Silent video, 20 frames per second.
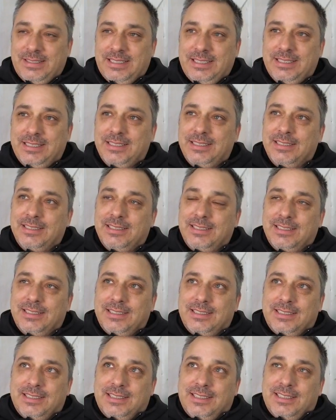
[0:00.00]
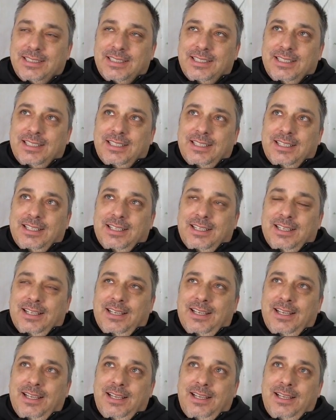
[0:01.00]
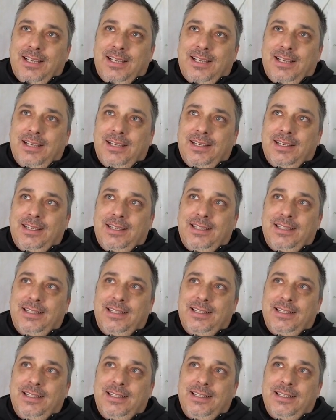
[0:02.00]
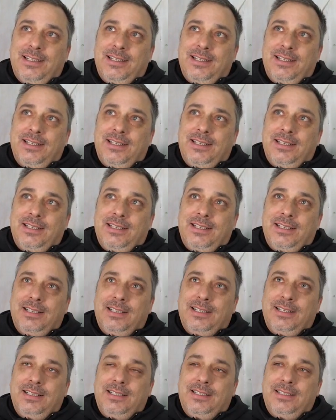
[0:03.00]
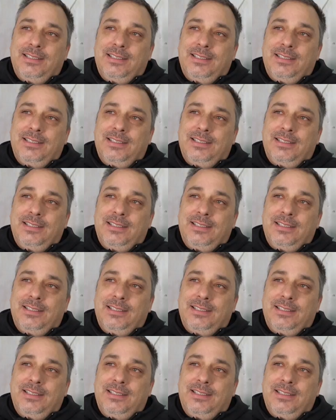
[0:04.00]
No words are spoken by the person on screen.